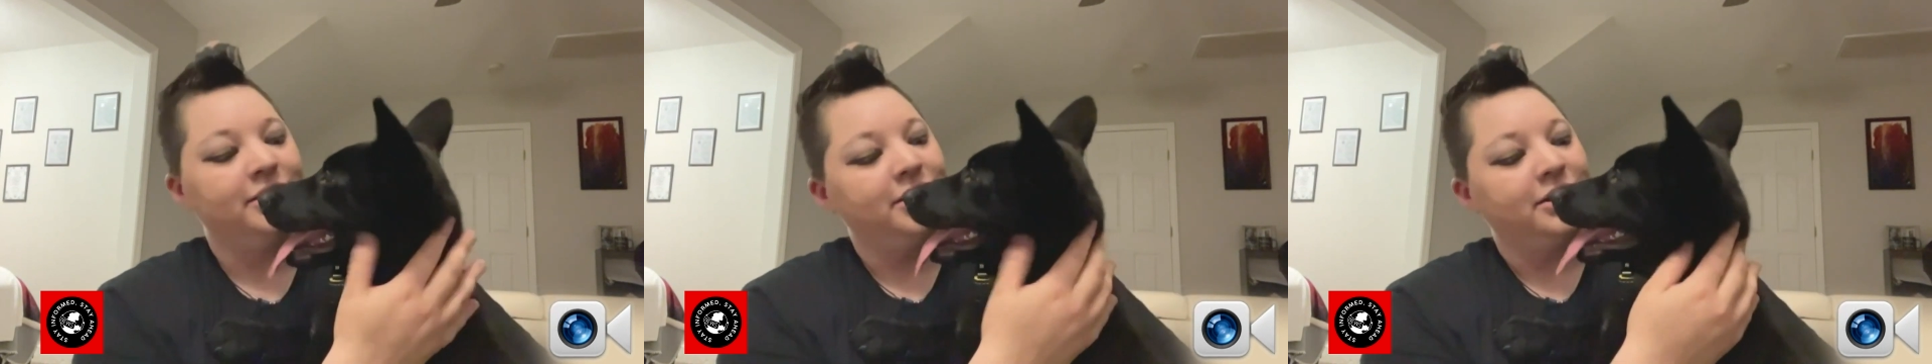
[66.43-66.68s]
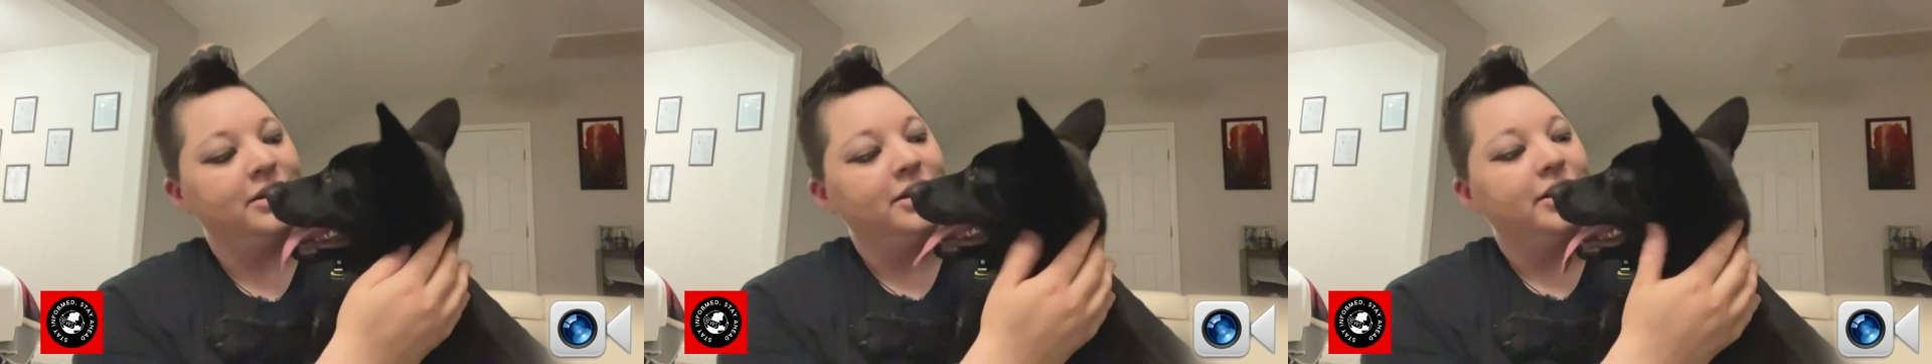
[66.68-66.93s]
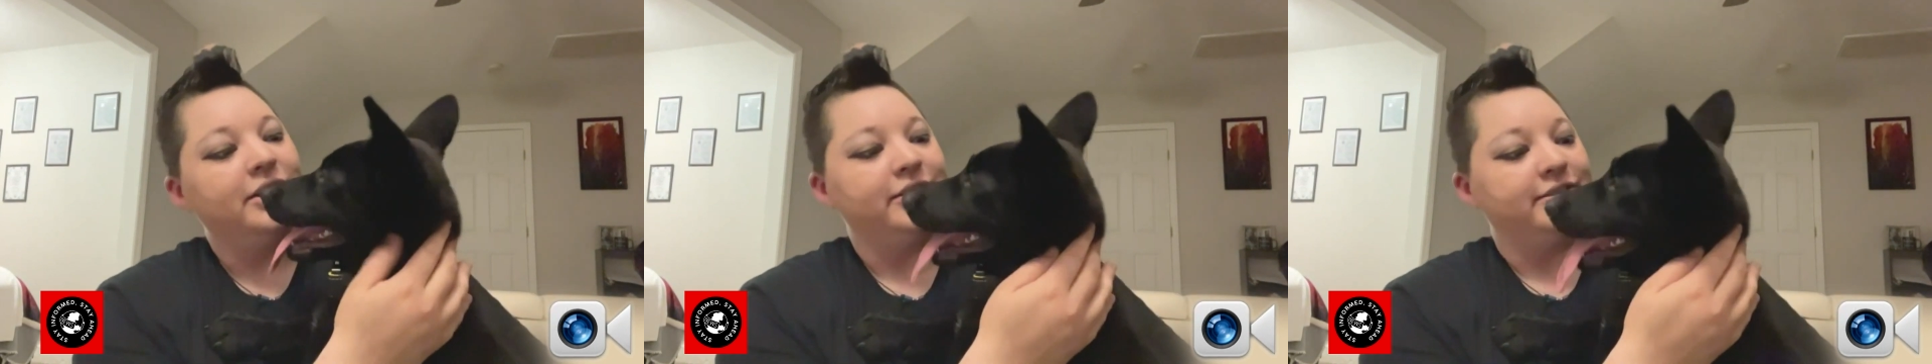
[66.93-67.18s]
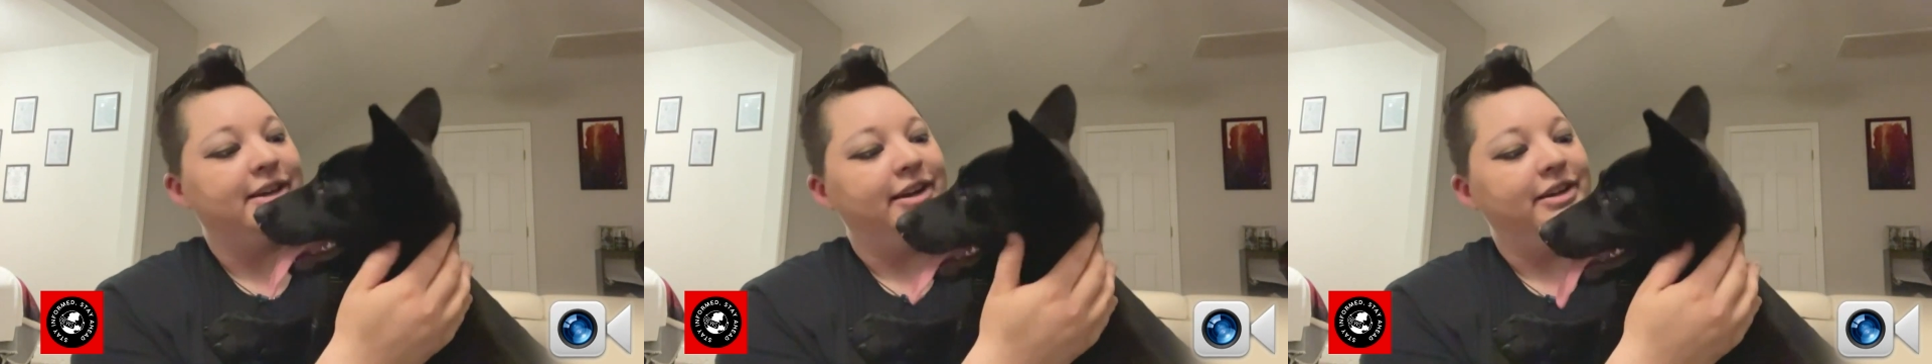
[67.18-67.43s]
home,
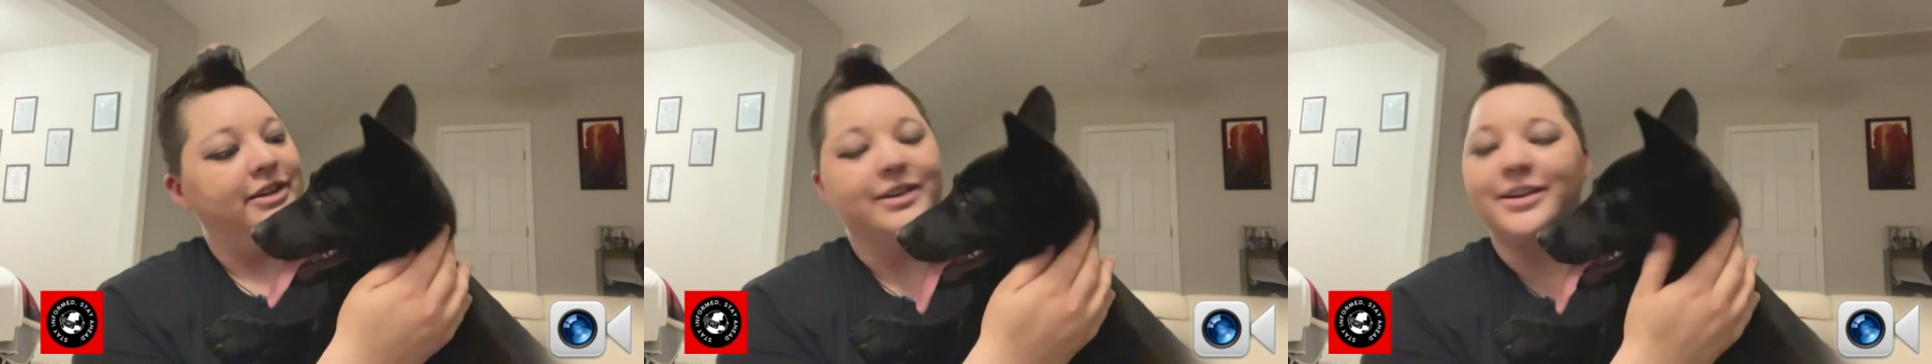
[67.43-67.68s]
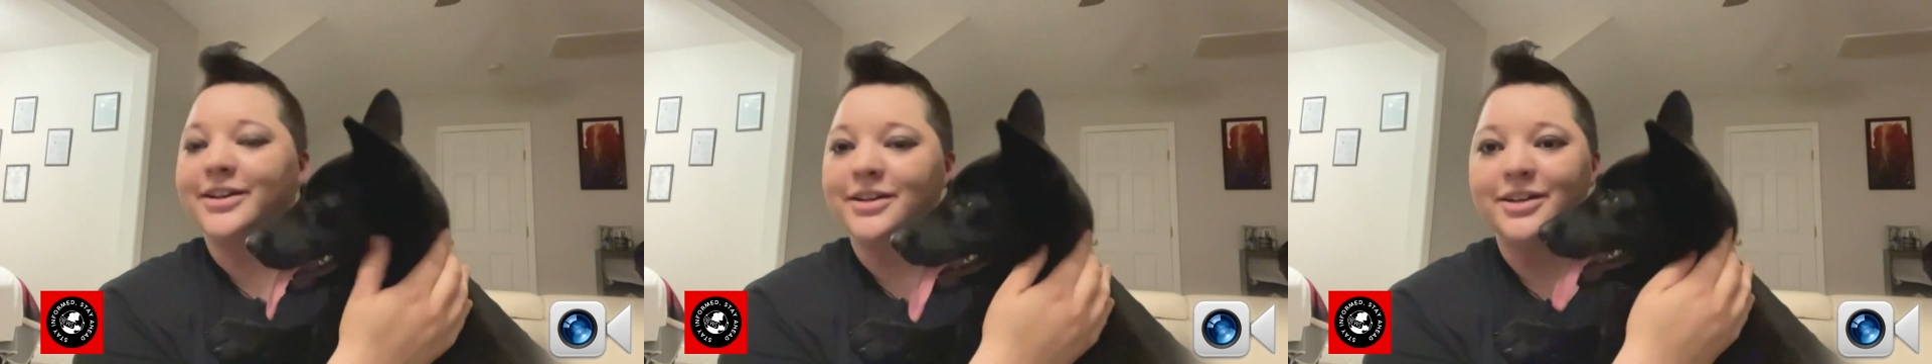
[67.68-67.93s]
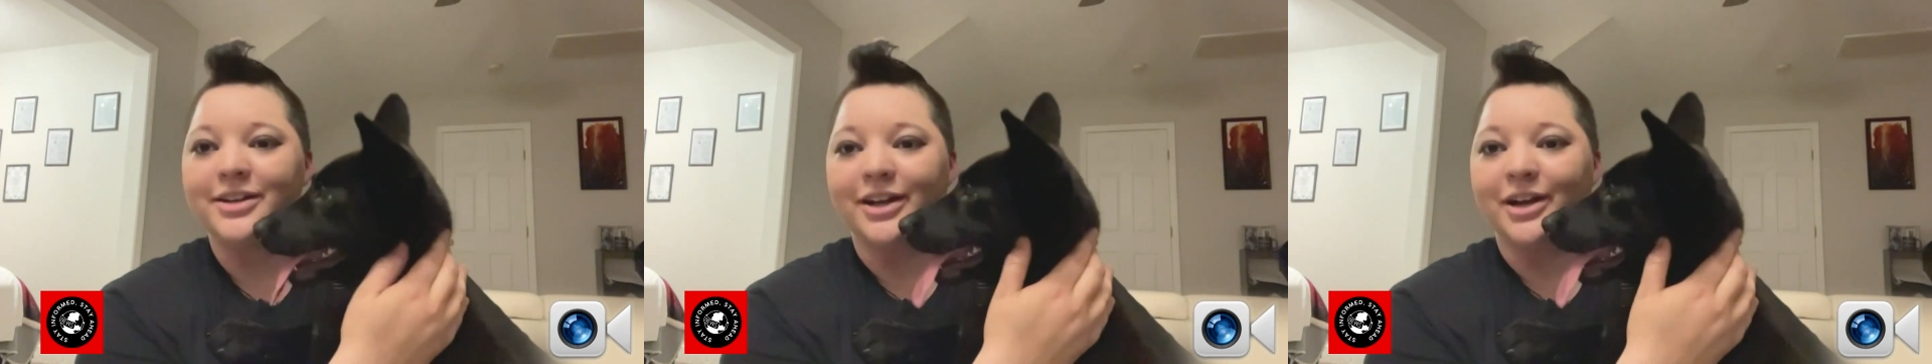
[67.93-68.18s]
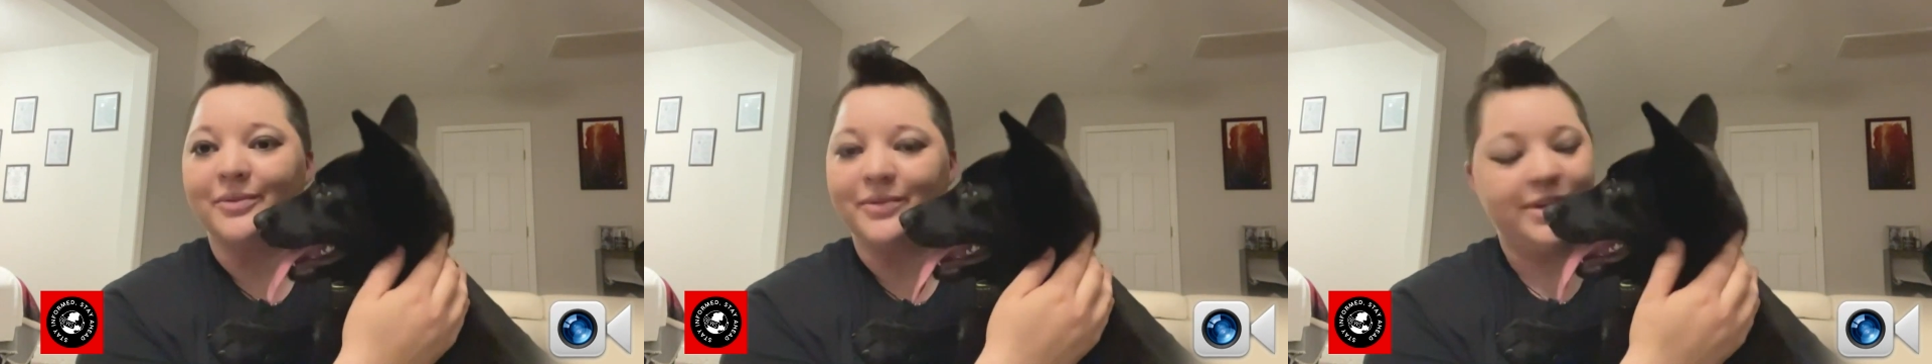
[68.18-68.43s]
thanks to the
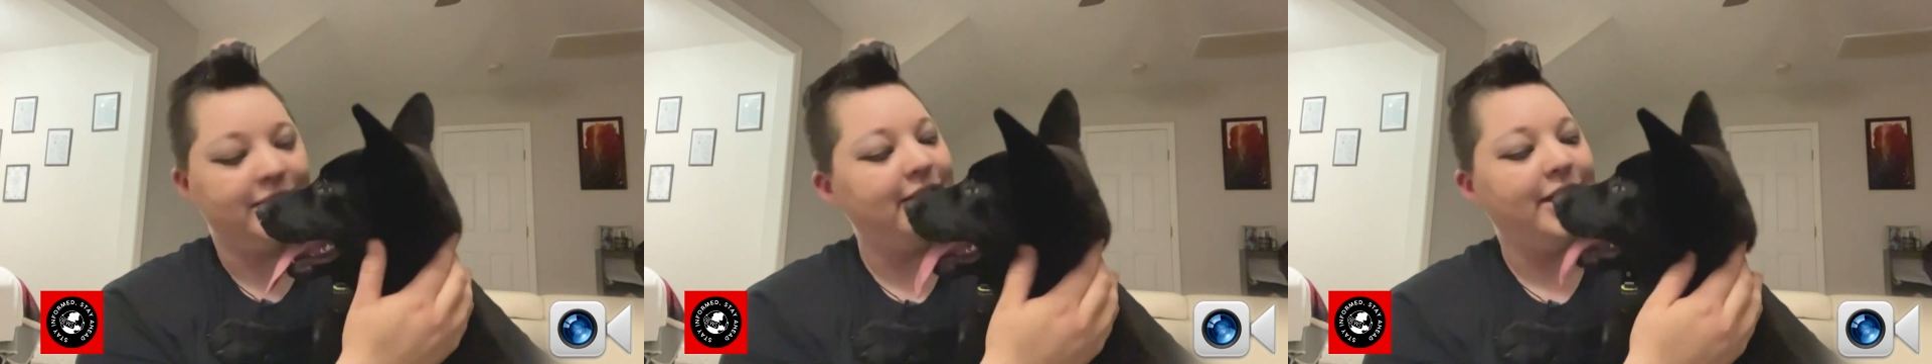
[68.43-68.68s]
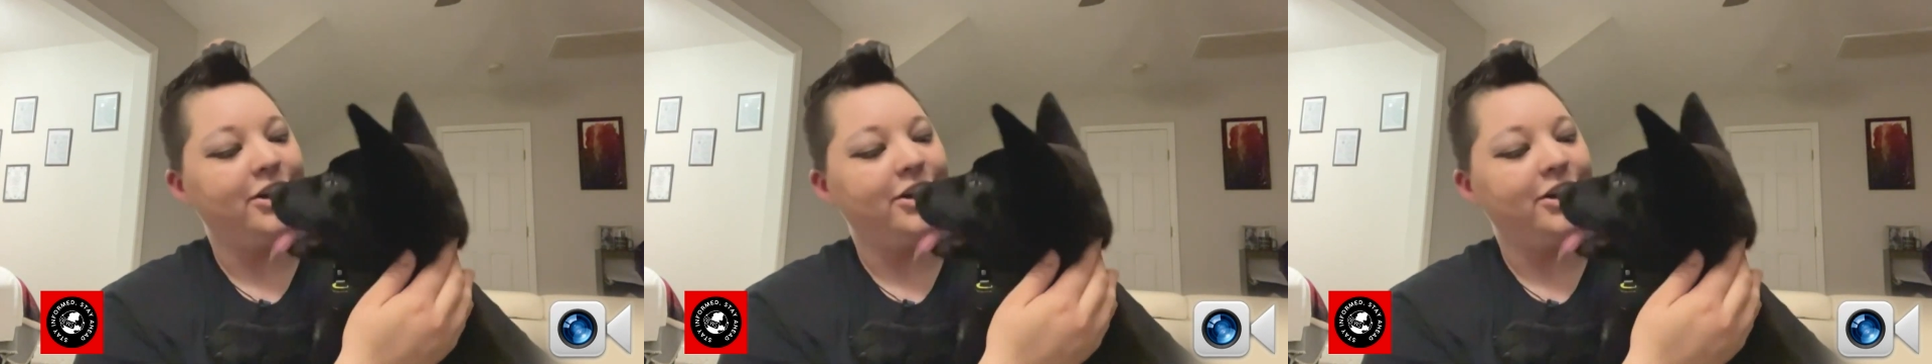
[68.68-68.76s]
compassion of